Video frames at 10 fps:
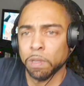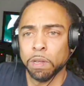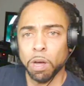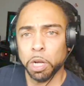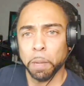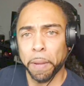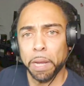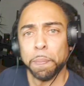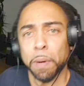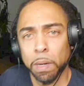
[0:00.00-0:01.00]
on the
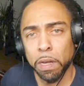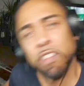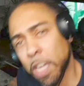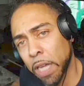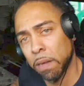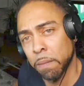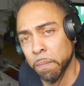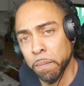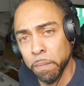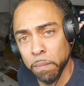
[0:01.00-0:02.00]
paper, as a kid,
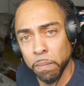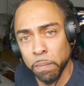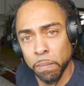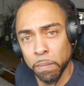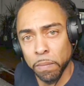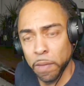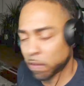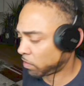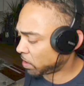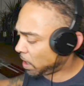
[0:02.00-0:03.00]
as
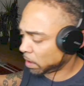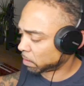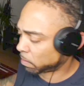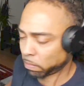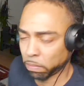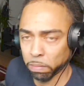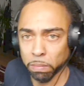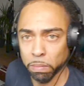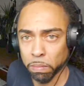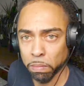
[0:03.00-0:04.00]
a child.
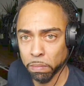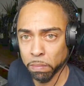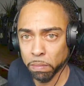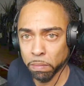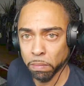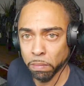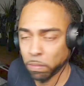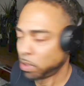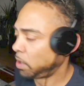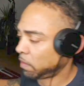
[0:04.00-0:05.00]

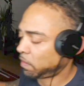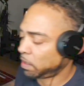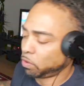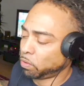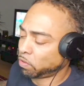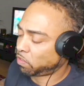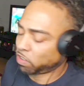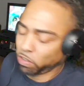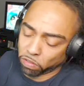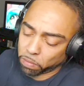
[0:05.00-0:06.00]
You didn't see no
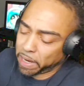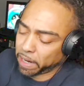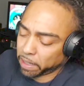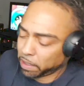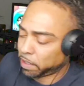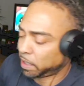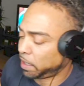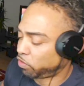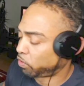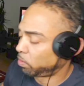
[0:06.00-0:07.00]
children back in the
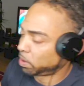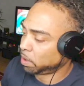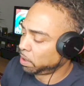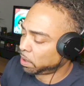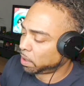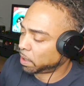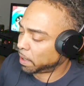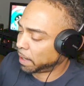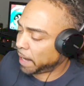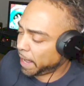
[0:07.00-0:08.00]
day drawing
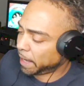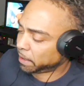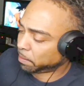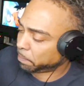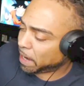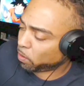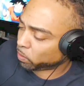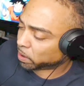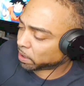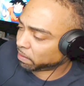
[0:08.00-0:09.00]
land,
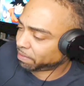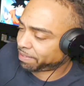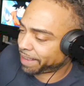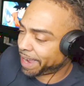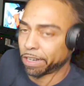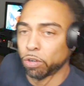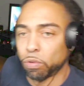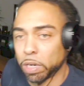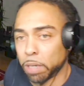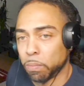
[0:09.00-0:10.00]
mountain, sky,
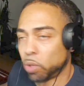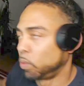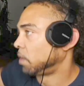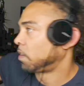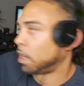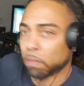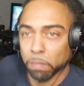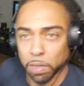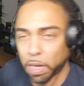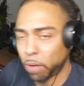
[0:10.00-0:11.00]
no rainbow with the
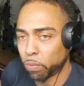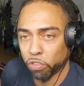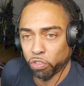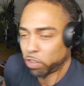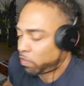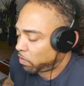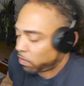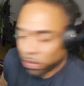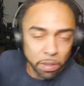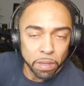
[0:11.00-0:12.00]
sun. That was
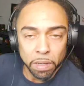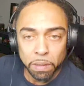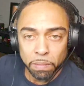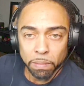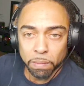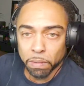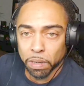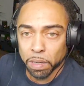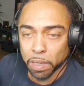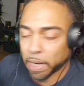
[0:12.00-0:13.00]
just,
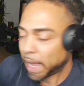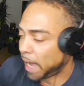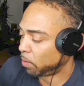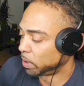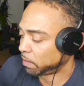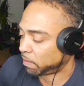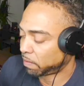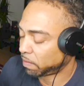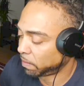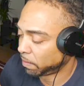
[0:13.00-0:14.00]
now
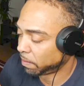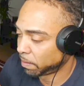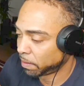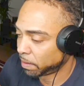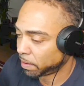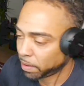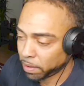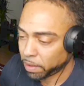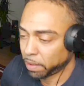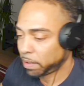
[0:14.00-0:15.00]
it's...
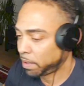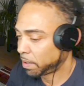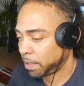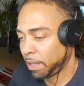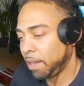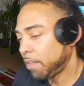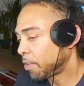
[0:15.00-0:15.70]
Yeah, let's go.